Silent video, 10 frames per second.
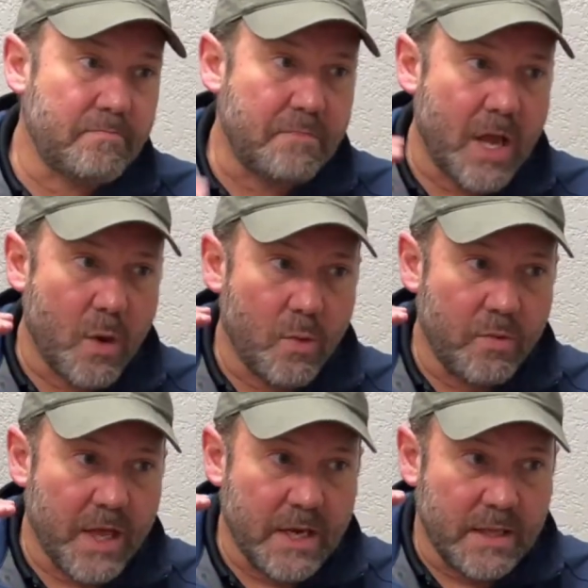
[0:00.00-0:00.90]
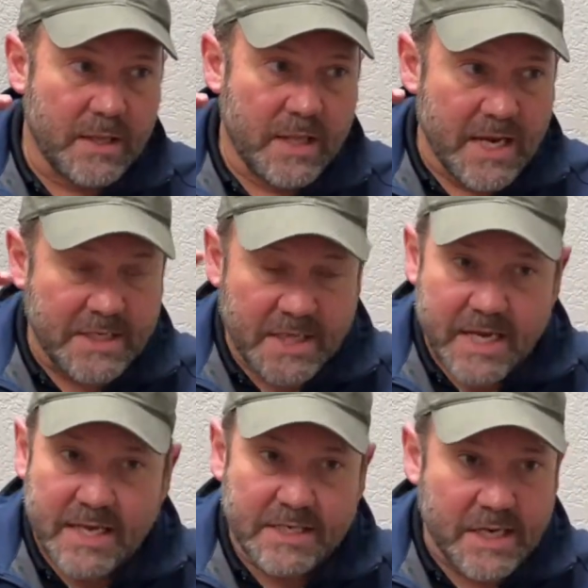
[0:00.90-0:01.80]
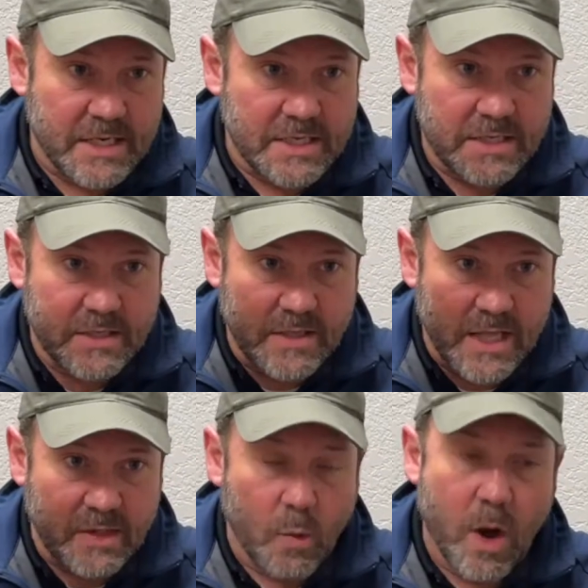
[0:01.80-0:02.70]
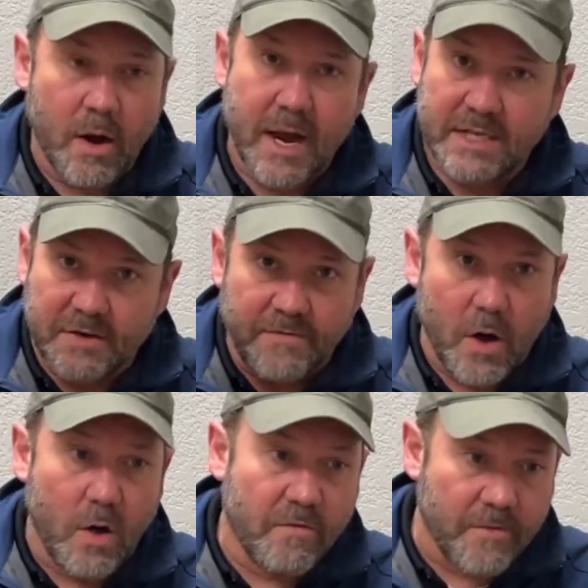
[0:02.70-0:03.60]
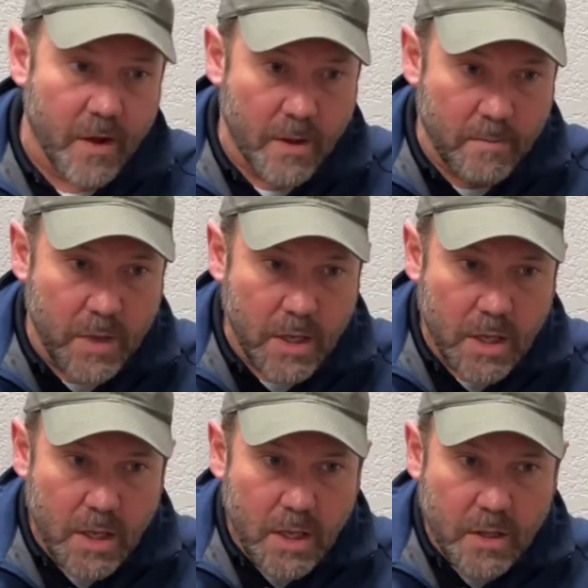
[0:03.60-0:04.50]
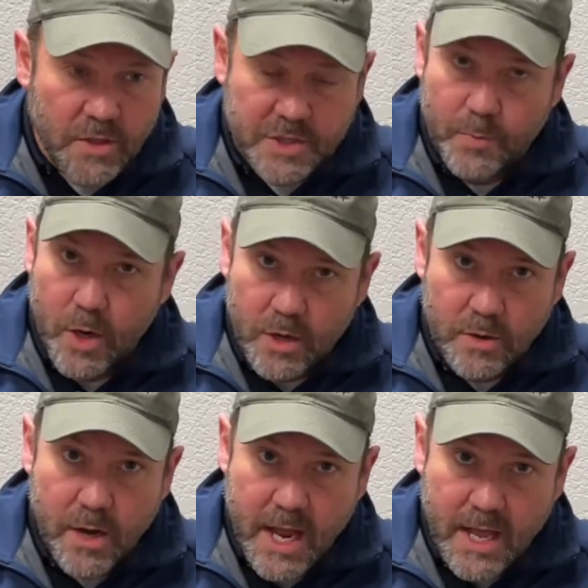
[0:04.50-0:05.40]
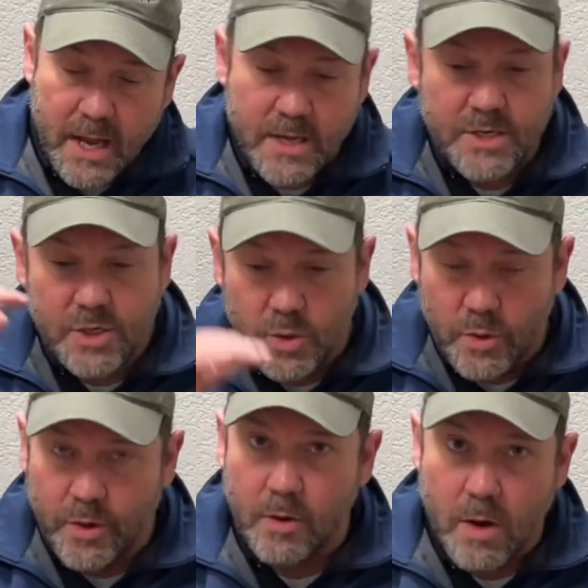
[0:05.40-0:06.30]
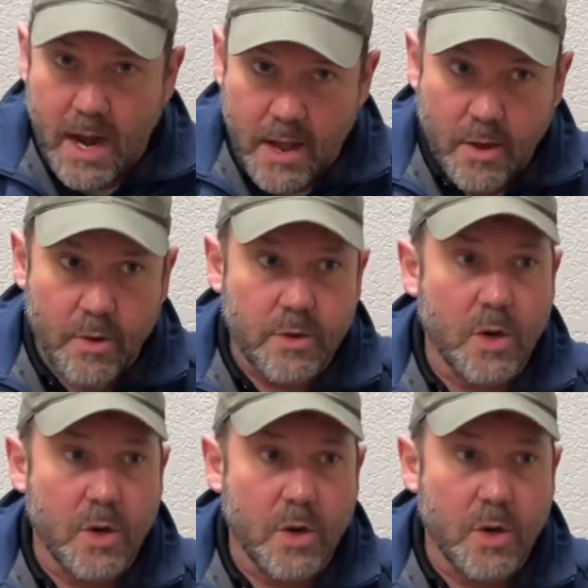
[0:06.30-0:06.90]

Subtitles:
you know, that it's the distance that the water has to fall from the sprinkler head to the ground,